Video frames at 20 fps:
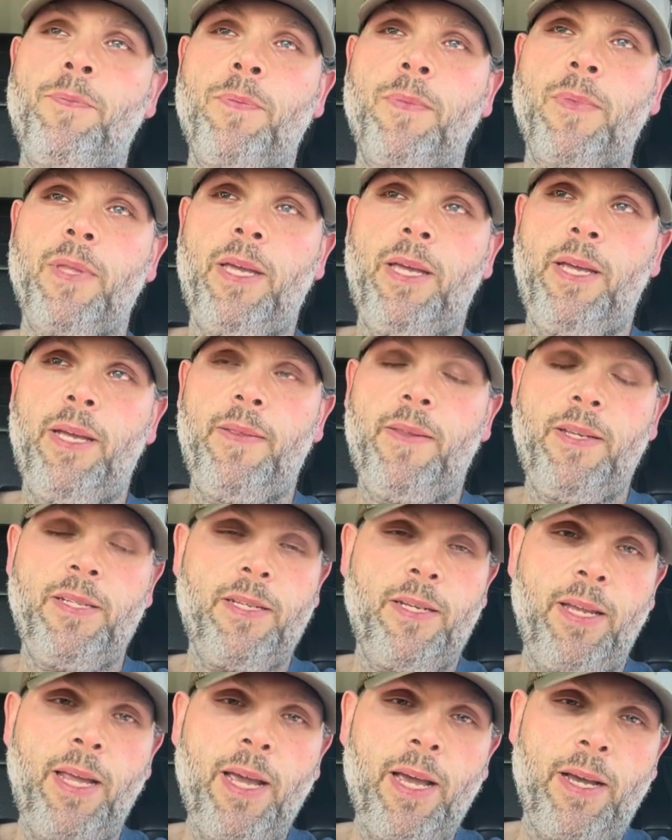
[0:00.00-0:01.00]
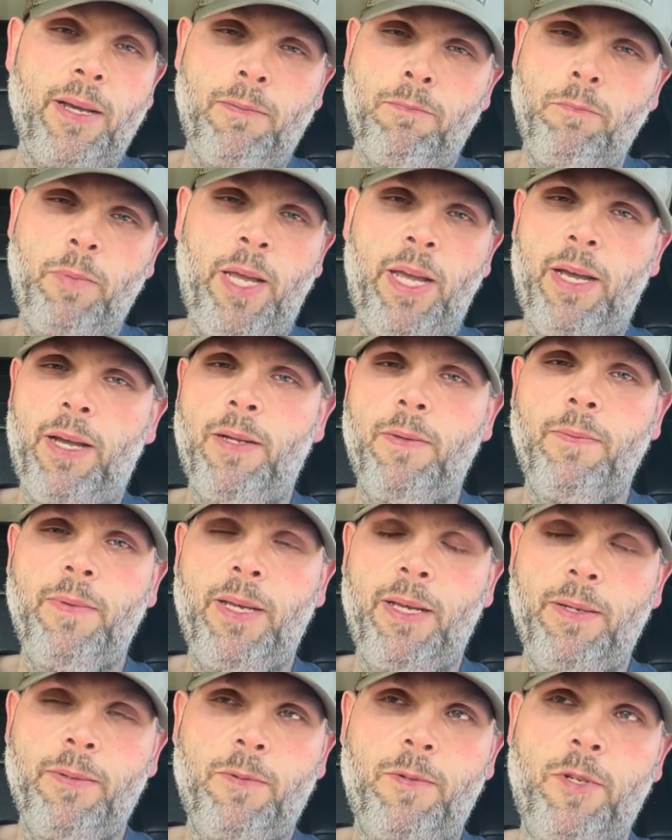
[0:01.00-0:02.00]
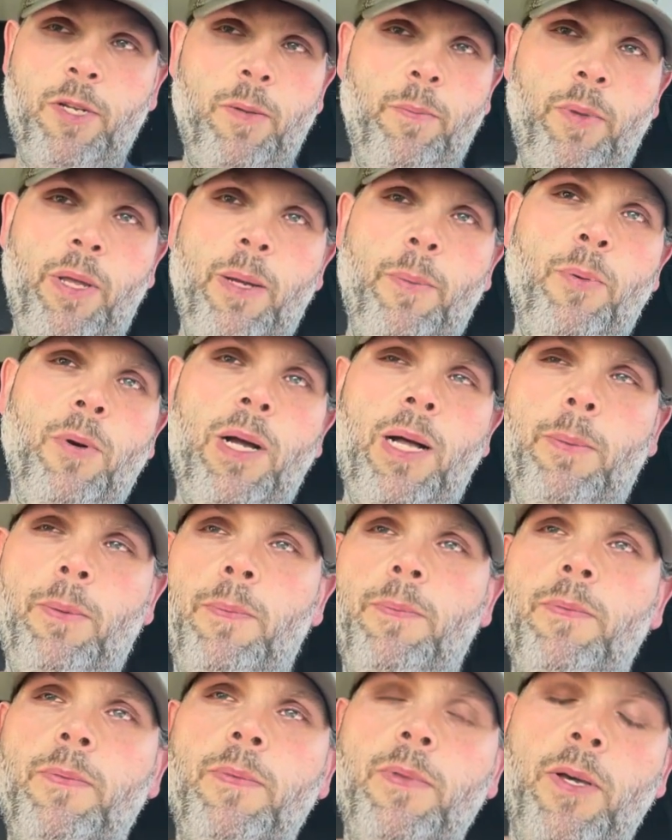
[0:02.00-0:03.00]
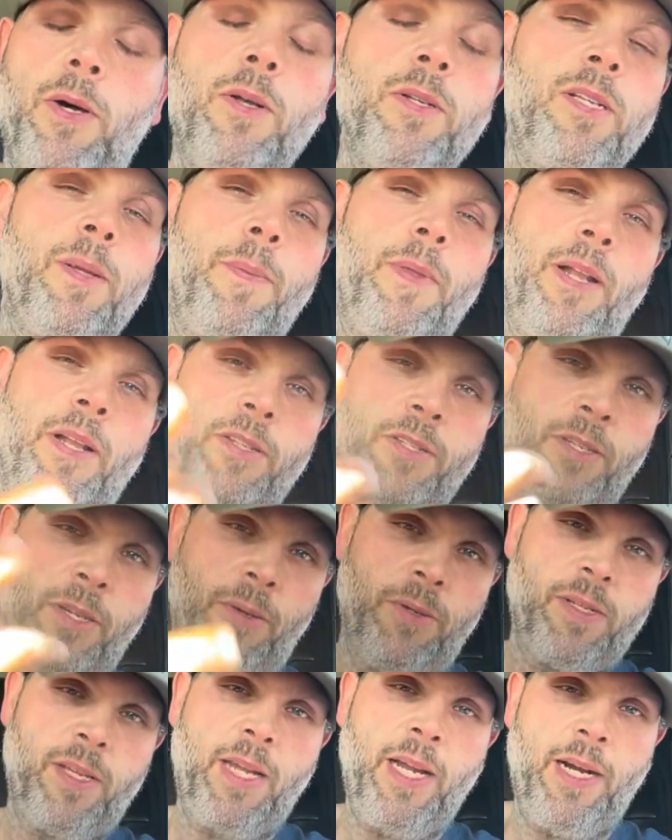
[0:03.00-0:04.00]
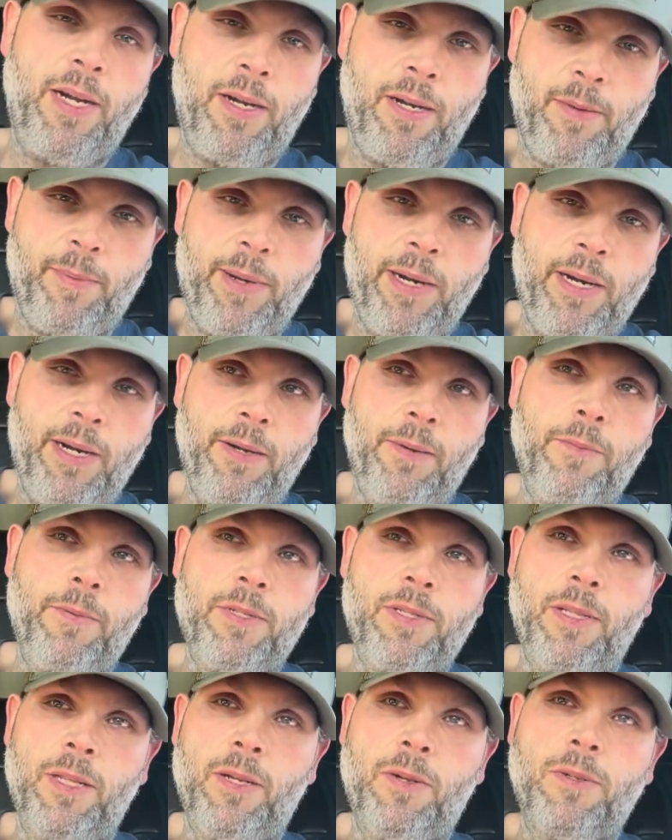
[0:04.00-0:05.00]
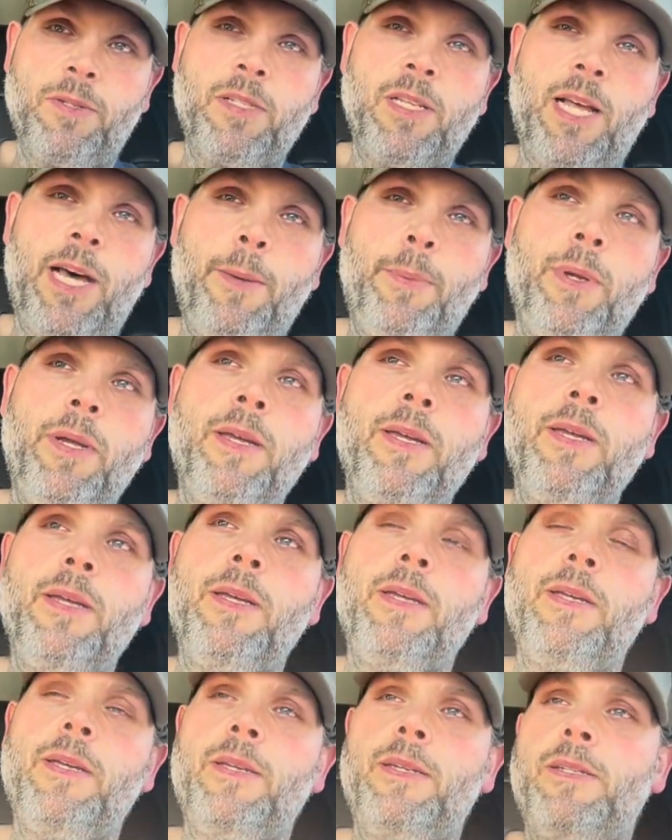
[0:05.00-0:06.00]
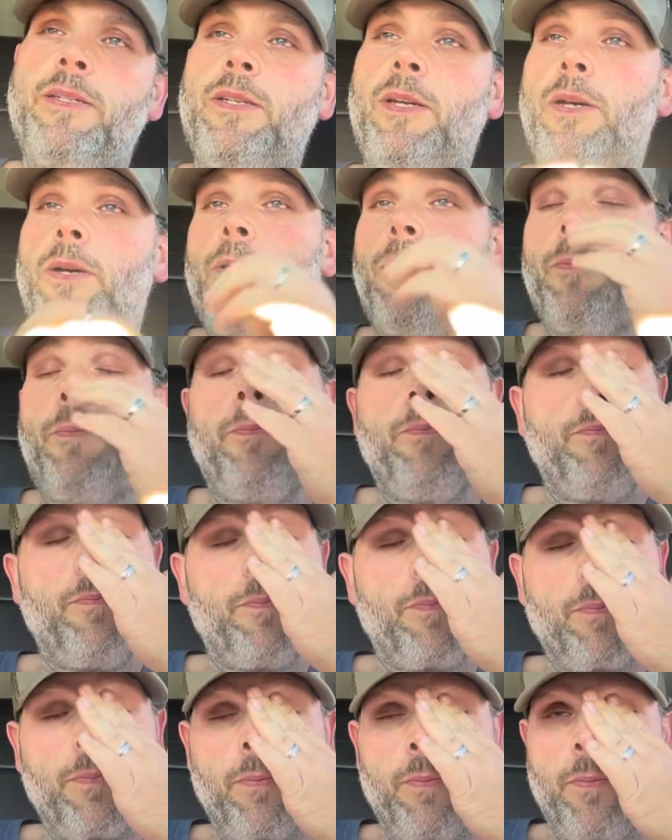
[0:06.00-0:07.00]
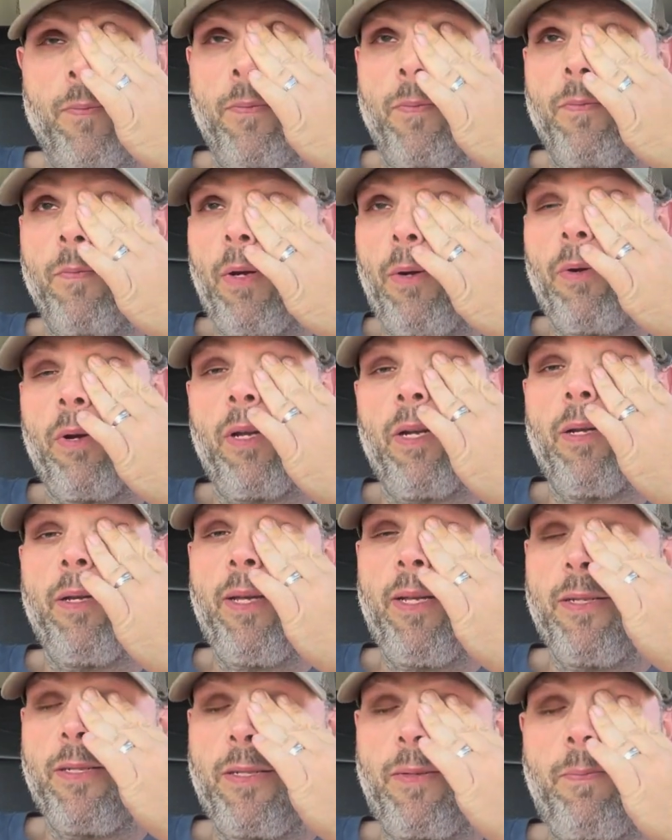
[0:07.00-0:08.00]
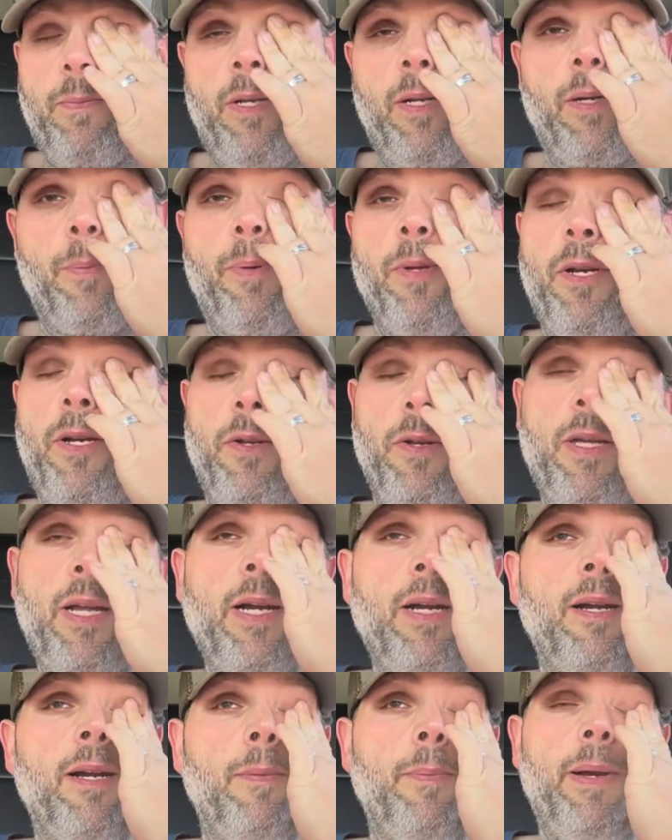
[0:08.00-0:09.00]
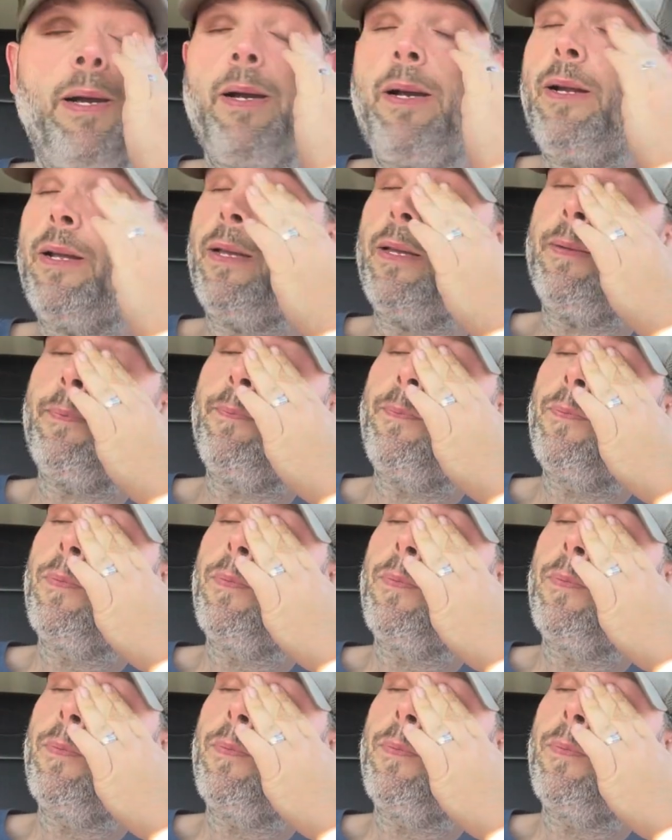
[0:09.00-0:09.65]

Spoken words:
And they said, yeah, that shouldn't be a problem. Oh, something else too is the carrier bearing was a little sloppy. So we were going to, put a new carrier bearing in.